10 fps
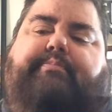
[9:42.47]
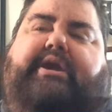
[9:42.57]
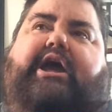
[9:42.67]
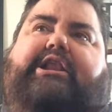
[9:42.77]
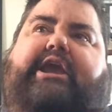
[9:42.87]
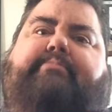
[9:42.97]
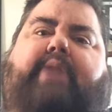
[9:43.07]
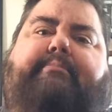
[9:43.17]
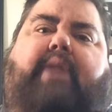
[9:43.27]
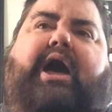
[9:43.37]
Because in
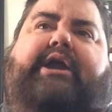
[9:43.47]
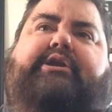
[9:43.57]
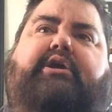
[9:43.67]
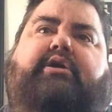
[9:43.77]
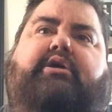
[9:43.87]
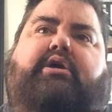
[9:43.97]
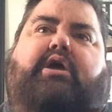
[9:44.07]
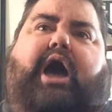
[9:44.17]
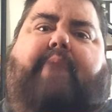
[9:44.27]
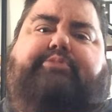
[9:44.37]
my mind,
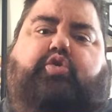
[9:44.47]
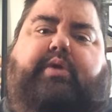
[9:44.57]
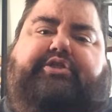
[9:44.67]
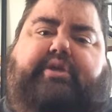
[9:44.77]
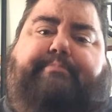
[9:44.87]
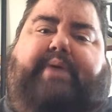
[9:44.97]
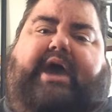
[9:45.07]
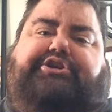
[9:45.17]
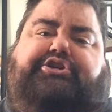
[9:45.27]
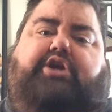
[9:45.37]
I'm doing the
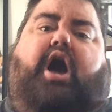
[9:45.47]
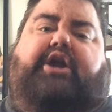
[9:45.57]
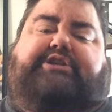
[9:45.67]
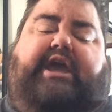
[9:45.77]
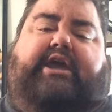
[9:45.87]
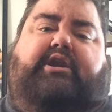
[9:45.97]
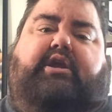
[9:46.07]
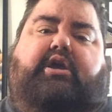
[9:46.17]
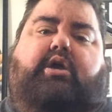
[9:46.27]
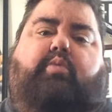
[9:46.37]
best content
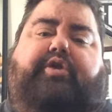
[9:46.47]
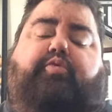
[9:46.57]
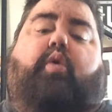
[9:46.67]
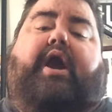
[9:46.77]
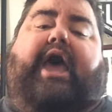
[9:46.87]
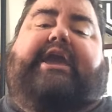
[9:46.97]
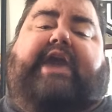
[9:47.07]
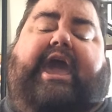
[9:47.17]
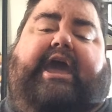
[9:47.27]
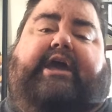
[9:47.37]
with what I
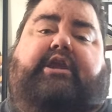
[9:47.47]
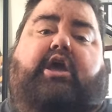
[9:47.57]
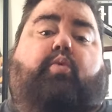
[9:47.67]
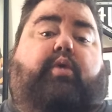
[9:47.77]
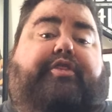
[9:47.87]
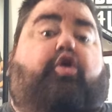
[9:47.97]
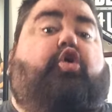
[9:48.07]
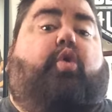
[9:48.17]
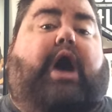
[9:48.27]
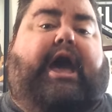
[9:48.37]
can, with
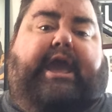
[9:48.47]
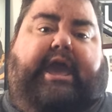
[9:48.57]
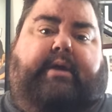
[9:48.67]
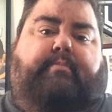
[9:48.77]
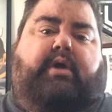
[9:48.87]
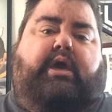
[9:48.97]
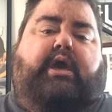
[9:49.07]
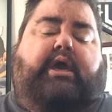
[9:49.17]
who I am